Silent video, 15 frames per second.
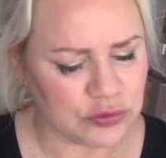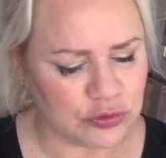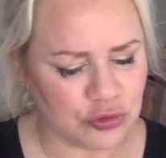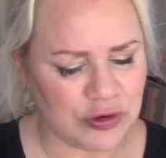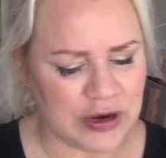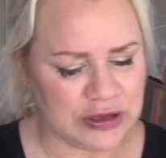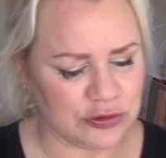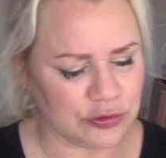
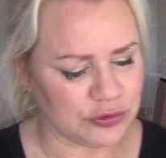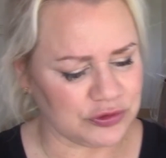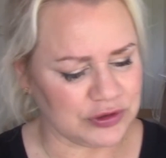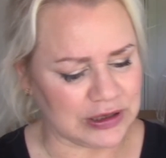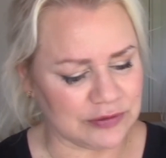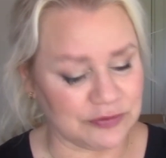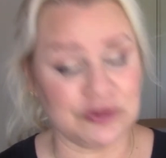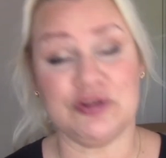train
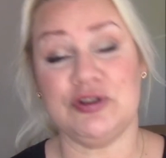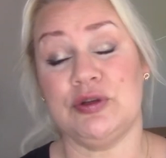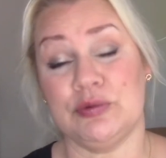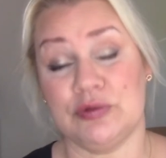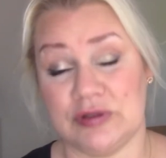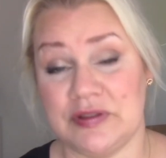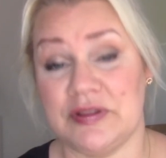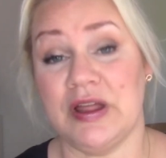yourself to
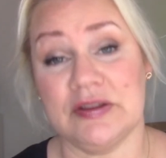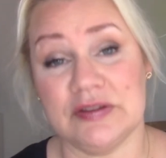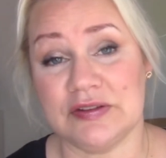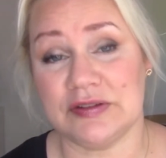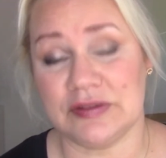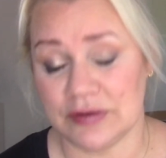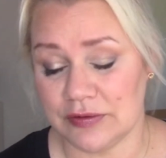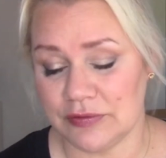use, and
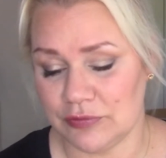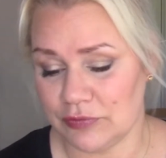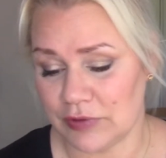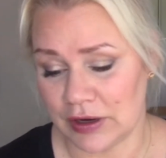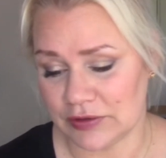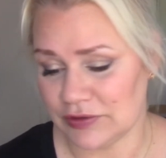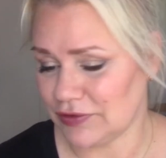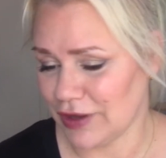that's
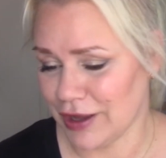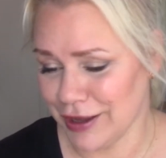right.